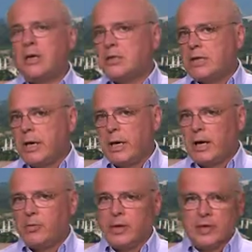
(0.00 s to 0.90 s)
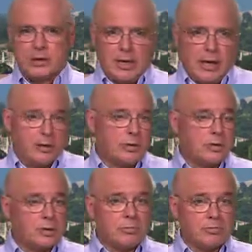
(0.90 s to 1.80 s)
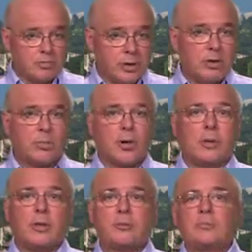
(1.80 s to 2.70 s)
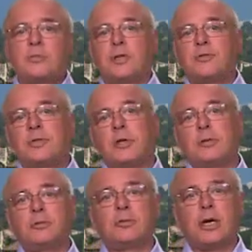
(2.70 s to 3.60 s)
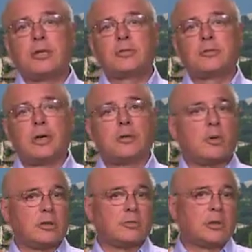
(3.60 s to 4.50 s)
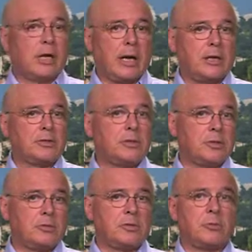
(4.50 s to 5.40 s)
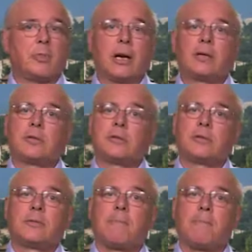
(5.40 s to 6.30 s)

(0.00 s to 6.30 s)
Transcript: Seeing how we attack such a real problem gives us a good sense of how quantum mechanics is used in practice.